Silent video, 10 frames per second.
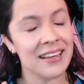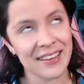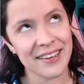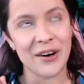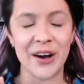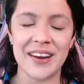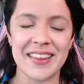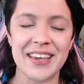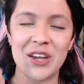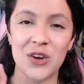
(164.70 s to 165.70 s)
on
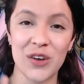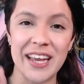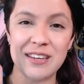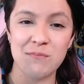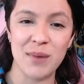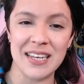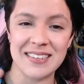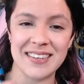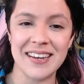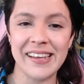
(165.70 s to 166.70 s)
the create
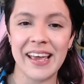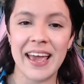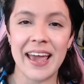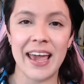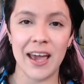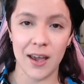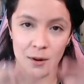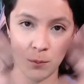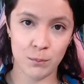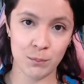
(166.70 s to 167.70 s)
button,
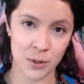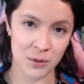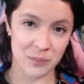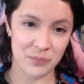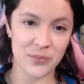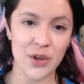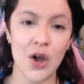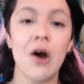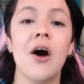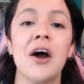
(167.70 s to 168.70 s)
and boom,
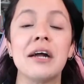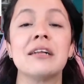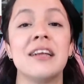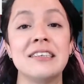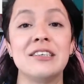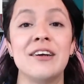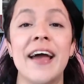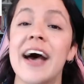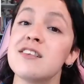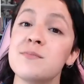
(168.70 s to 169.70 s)
our cluster
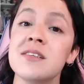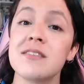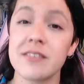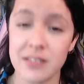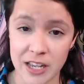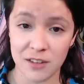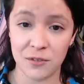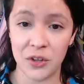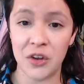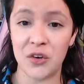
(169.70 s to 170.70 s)
has been
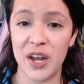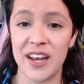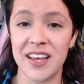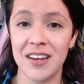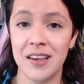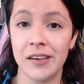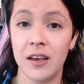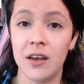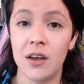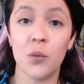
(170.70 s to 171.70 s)
successfully created.
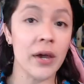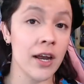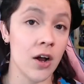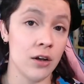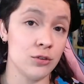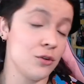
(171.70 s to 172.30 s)
We can also